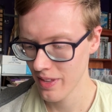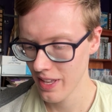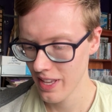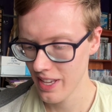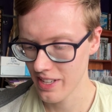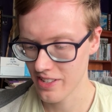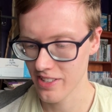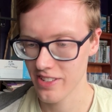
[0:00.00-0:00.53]

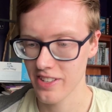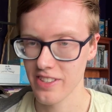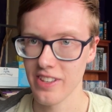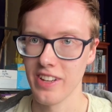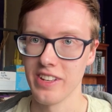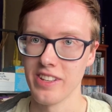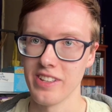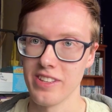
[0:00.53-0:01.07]
he just
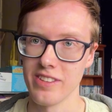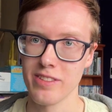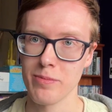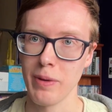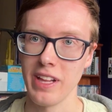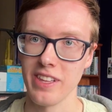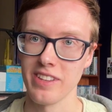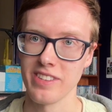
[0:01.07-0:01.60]
decided to
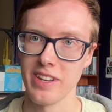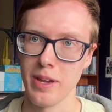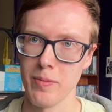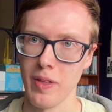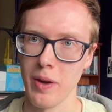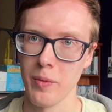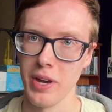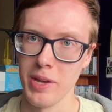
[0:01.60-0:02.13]
spell his name
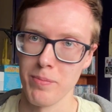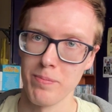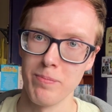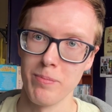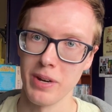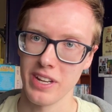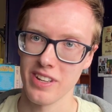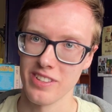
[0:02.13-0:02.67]
that way
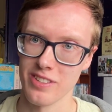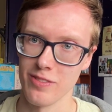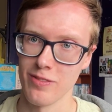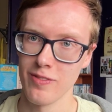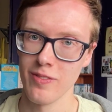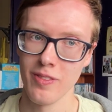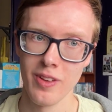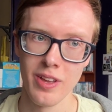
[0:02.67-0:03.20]
because of
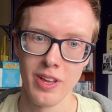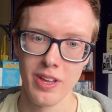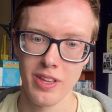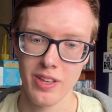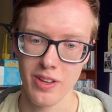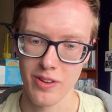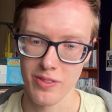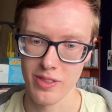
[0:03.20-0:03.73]

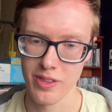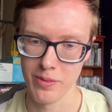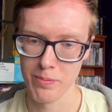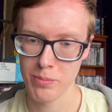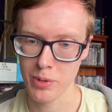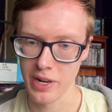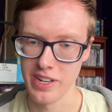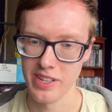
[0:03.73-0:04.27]
the
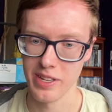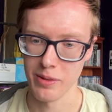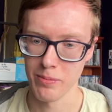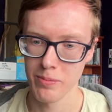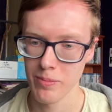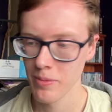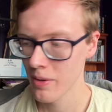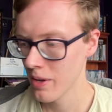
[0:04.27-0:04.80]
printing
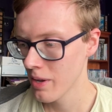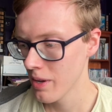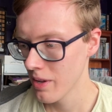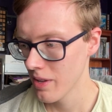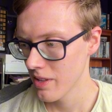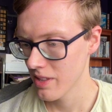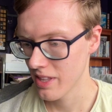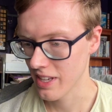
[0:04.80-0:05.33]

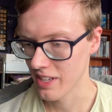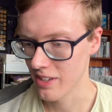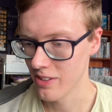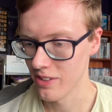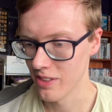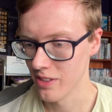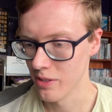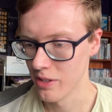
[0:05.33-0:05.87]
thing
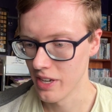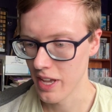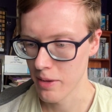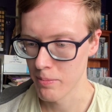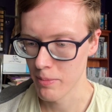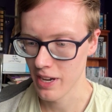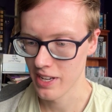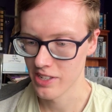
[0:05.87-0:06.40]
on the
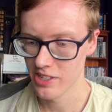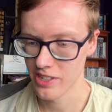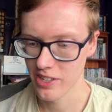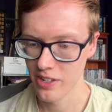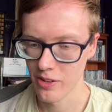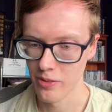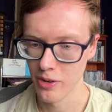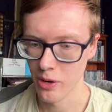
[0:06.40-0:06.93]
name badge
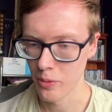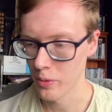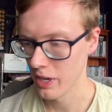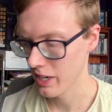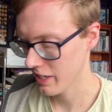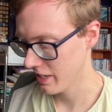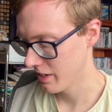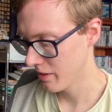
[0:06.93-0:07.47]
not
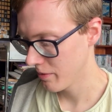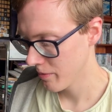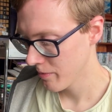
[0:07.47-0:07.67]
working.